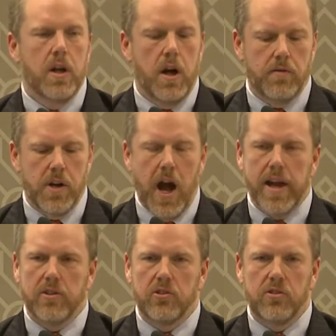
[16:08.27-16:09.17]
of
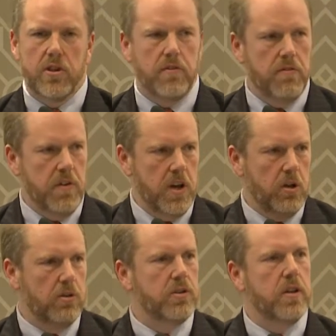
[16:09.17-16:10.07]
guidance to the
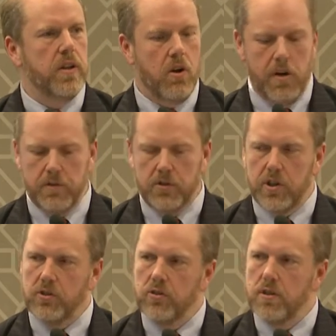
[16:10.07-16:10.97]
field, to the offices,